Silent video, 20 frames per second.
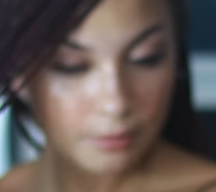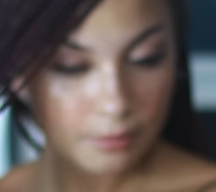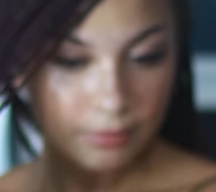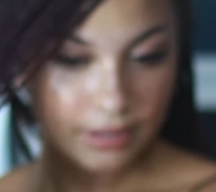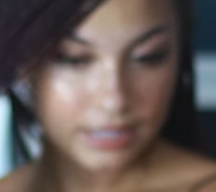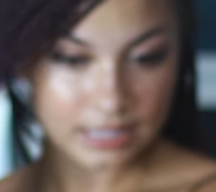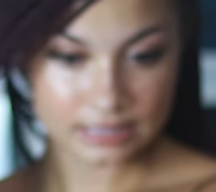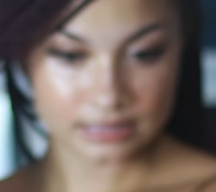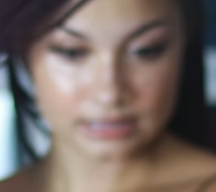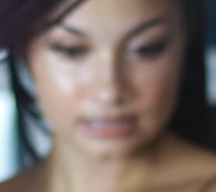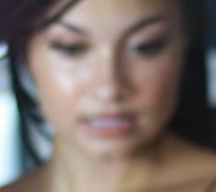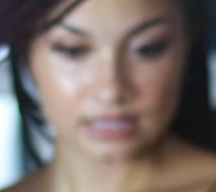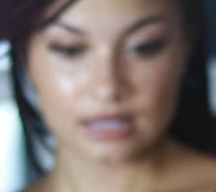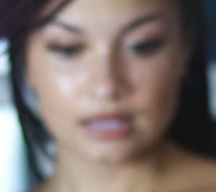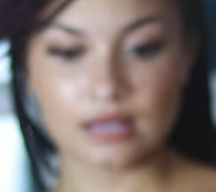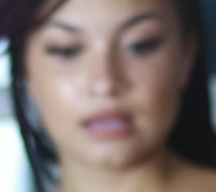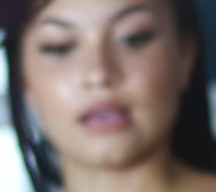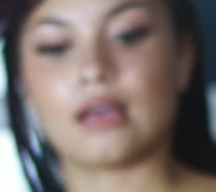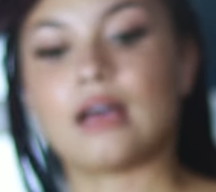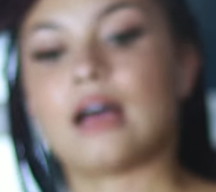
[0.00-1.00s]
but
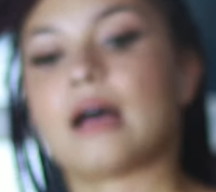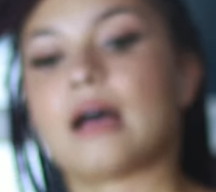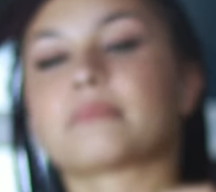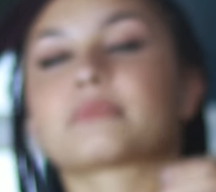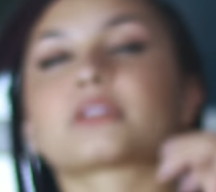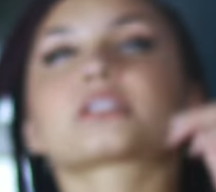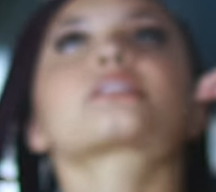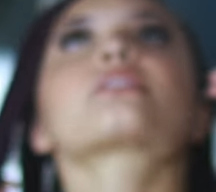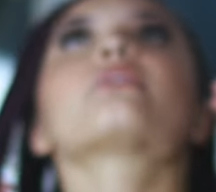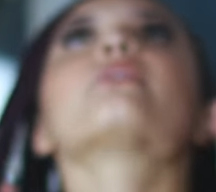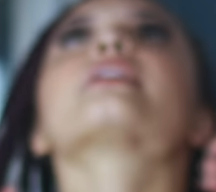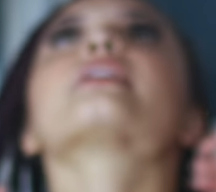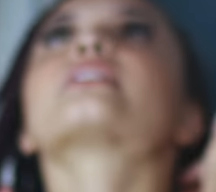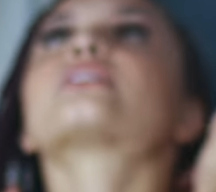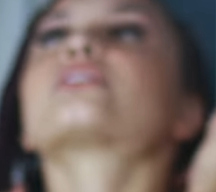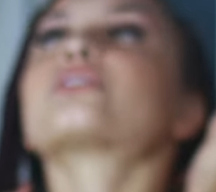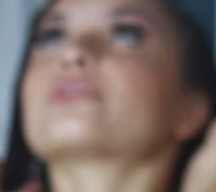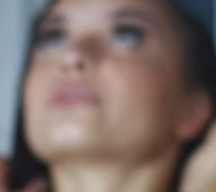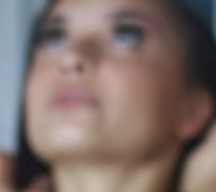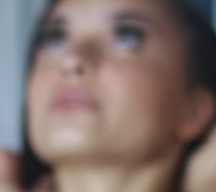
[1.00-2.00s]
I'm just going
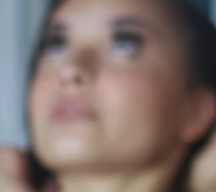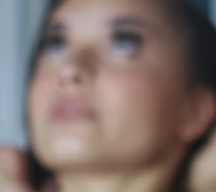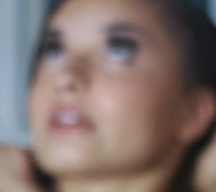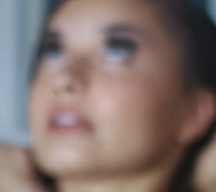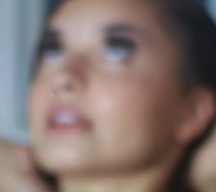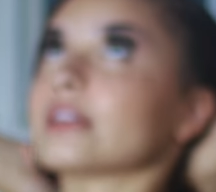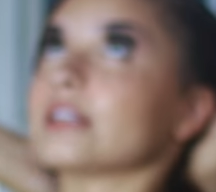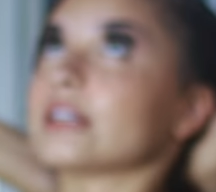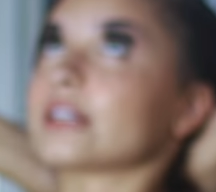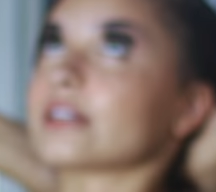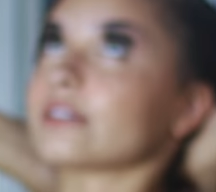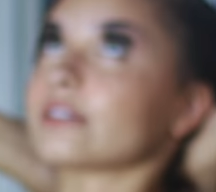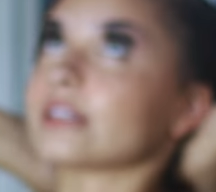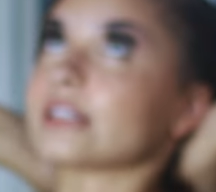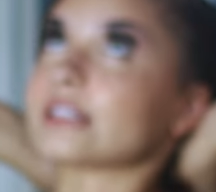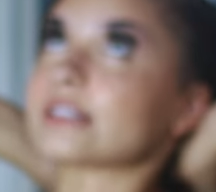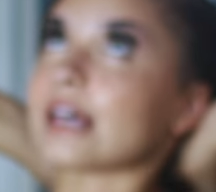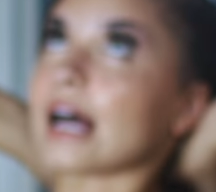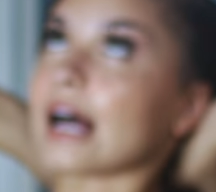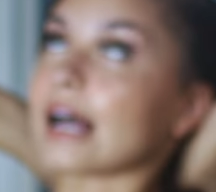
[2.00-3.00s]
to
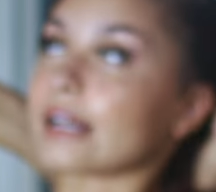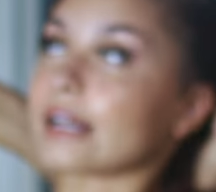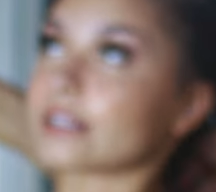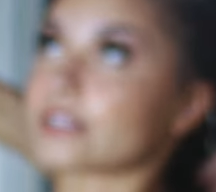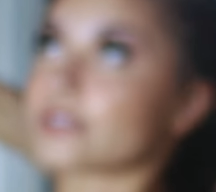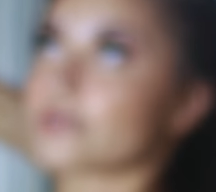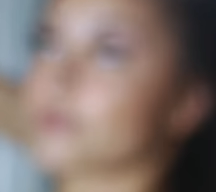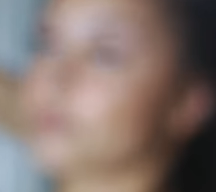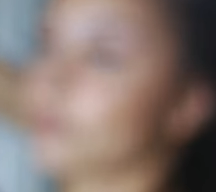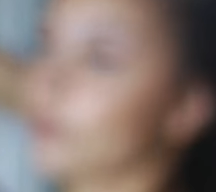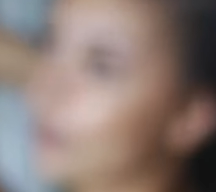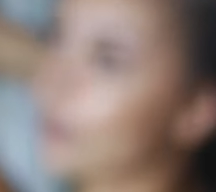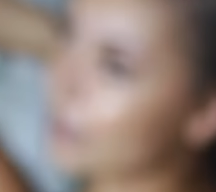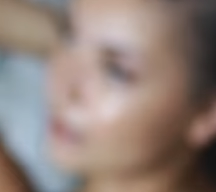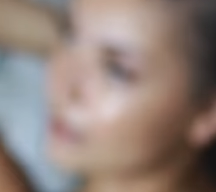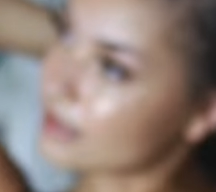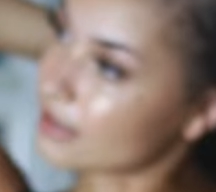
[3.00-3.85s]
literally tie it to a braid.